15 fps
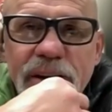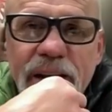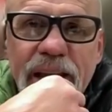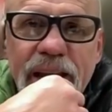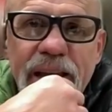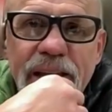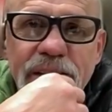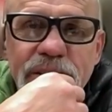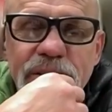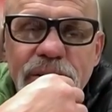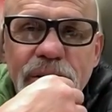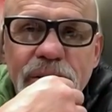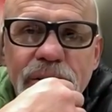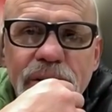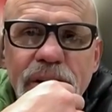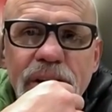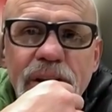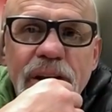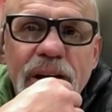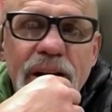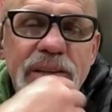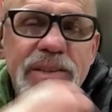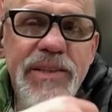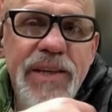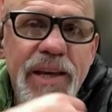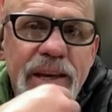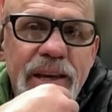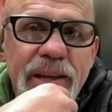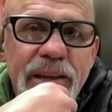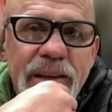their head. So I'll
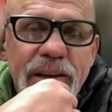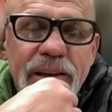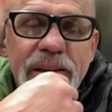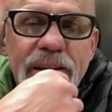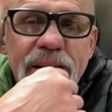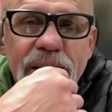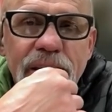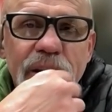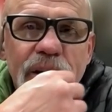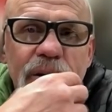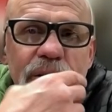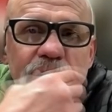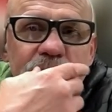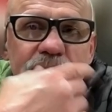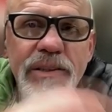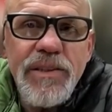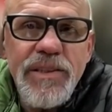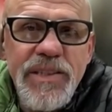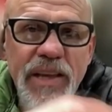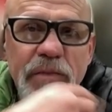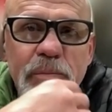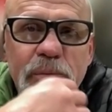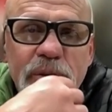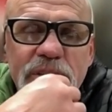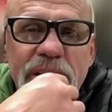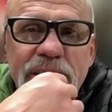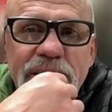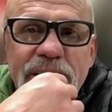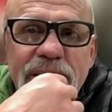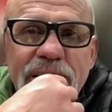say, you know,
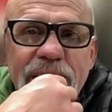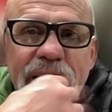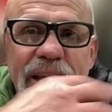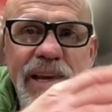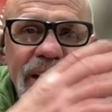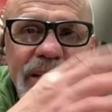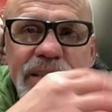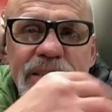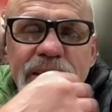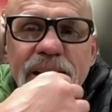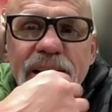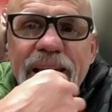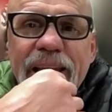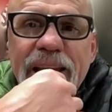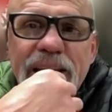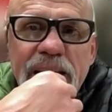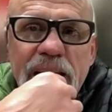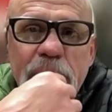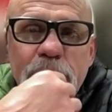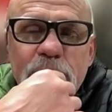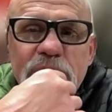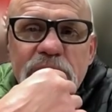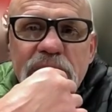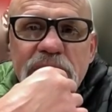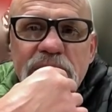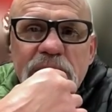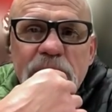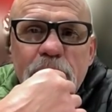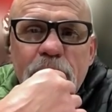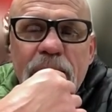7% to the legs,
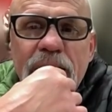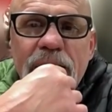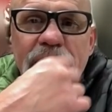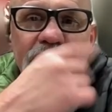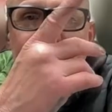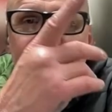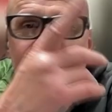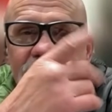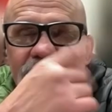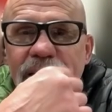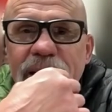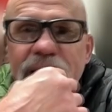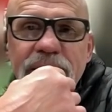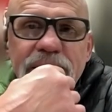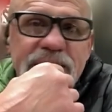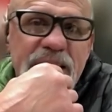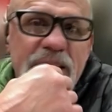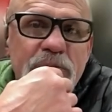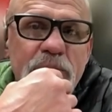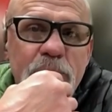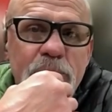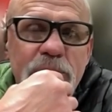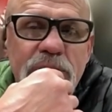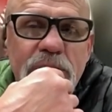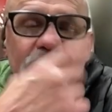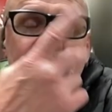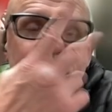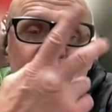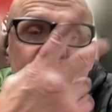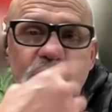88% to the body, and 2%
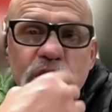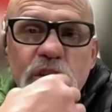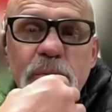to